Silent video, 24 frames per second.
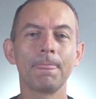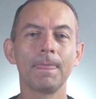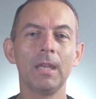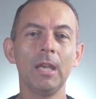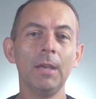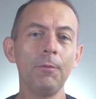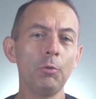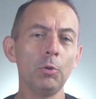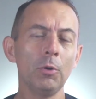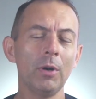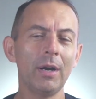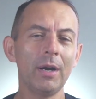
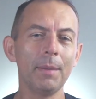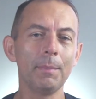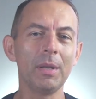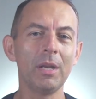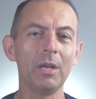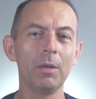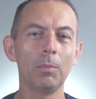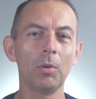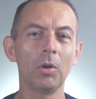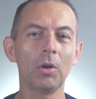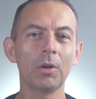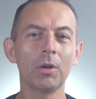If you are a
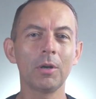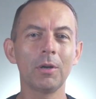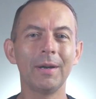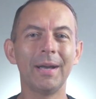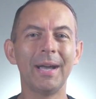middle blocker,